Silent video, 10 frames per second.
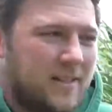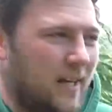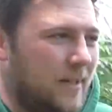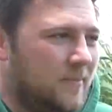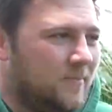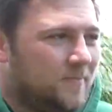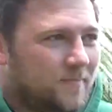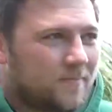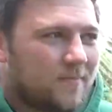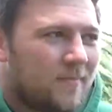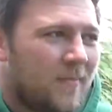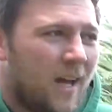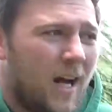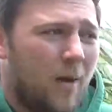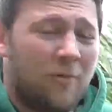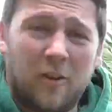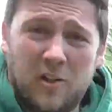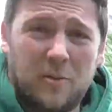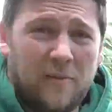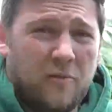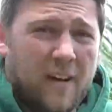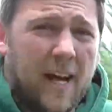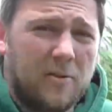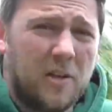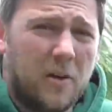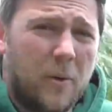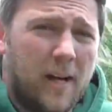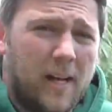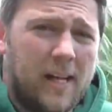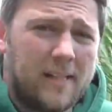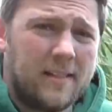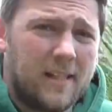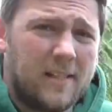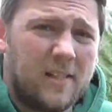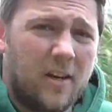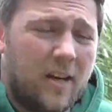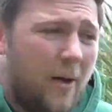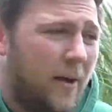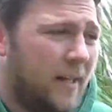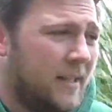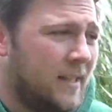So for us to have 3 out so quickly is good going.